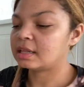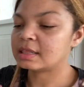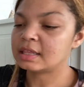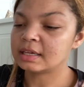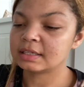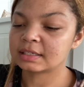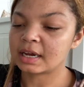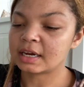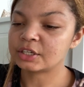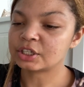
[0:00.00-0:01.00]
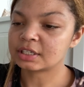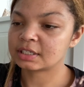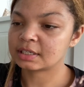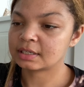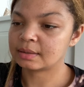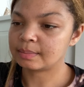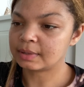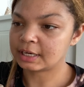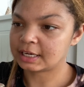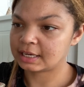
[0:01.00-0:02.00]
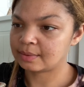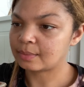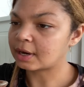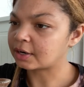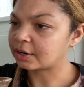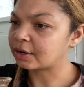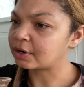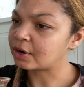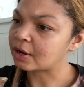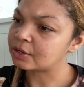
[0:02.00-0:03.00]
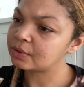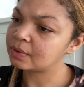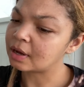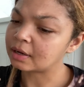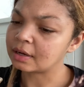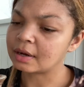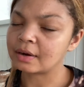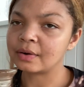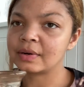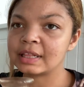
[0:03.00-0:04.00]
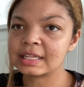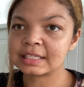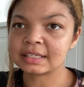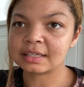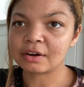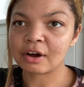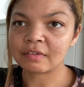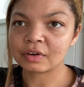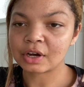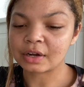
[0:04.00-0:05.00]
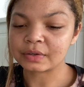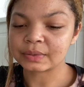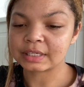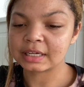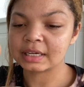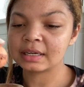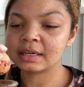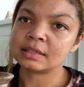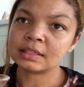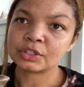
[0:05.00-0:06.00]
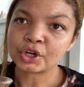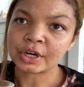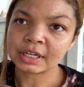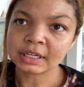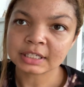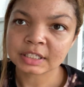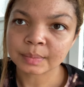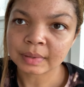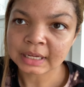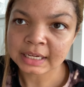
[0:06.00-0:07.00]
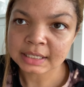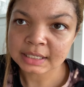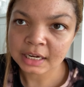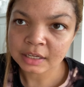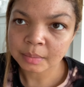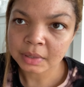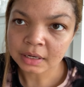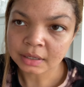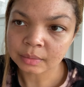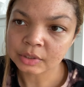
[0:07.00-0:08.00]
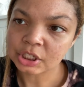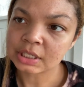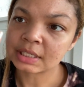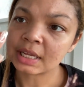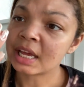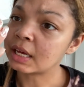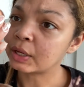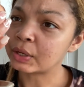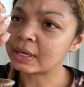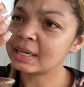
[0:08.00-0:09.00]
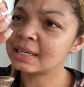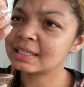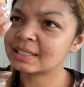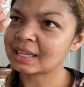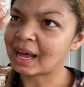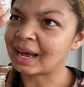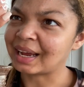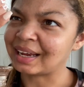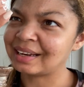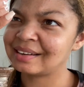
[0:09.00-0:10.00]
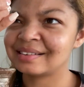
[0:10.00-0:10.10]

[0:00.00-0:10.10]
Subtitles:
This I just put in water not too long ago, and this is an avocado seed. It's starting to split down the middle, which is a good sign.